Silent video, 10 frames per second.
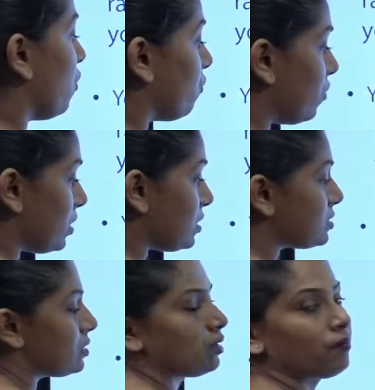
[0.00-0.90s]

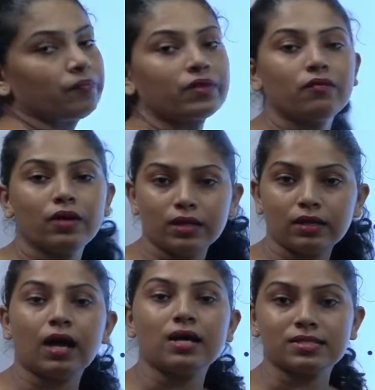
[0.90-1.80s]
was when
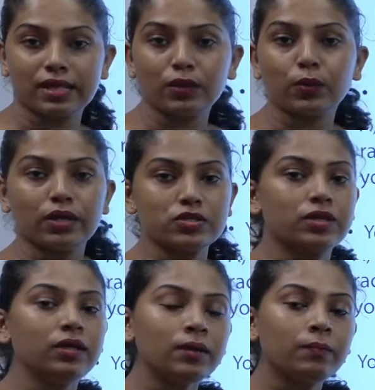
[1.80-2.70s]
asking a
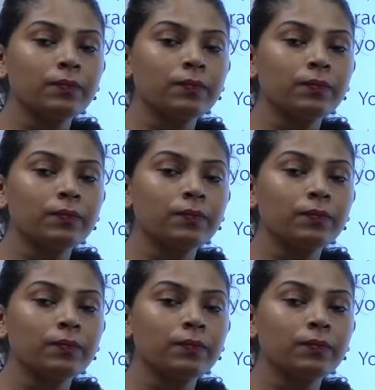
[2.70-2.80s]
question,